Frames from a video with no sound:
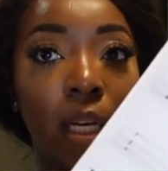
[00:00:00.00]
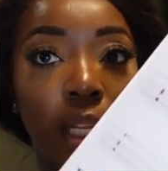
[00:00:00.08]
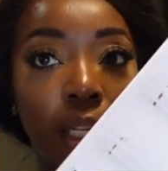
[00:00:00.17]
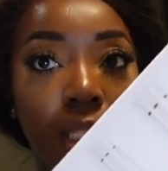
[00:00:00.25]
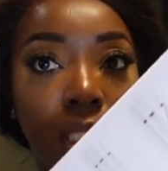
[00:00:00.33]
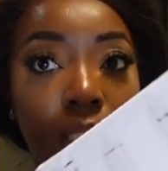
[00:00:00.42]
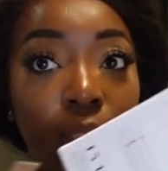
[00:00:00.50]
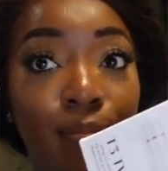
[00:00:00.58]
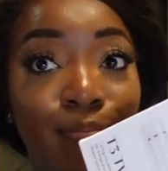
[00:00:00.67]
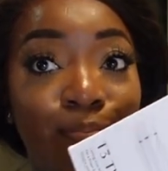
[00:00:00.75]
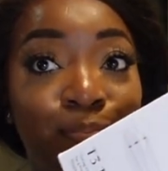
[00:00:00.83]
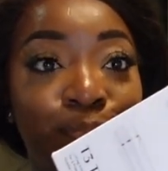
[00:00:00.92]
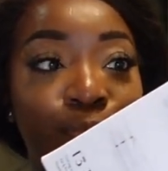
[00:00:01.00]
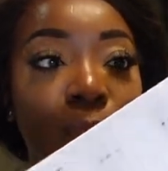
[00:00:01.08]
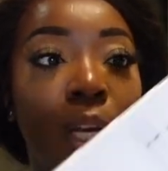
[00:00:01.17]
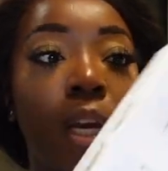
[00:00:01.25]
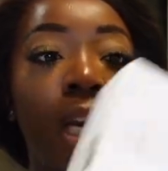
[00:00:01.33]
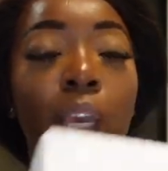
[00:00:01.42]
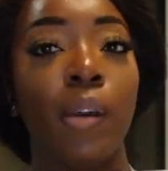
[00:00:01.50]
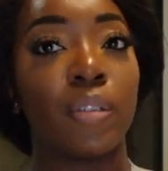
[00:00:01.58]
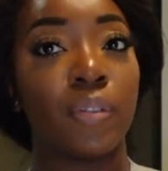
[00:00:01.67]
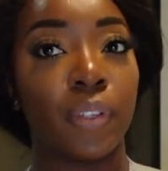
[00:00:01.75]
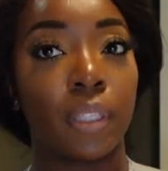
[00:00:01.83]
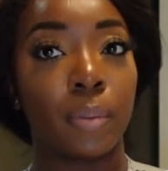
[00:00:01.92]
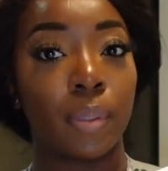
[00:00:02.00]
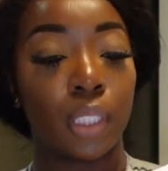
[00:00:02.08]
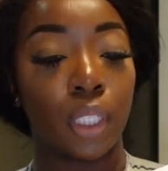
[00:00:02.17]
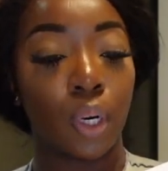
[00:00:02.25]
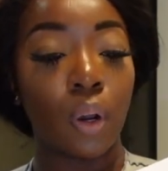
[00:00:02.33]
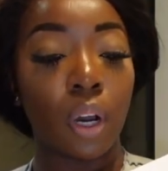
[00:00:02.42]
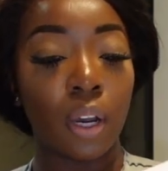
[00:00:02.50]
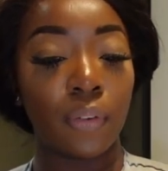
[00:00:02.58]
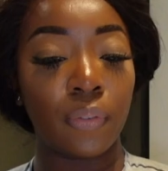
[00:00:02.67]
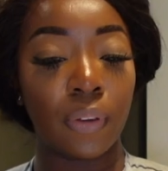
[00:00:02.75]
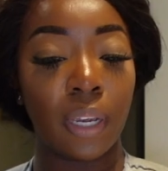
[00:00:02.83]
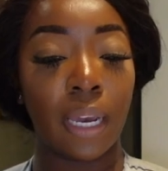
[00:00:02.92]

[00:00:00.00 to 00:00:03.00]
It was 50% off,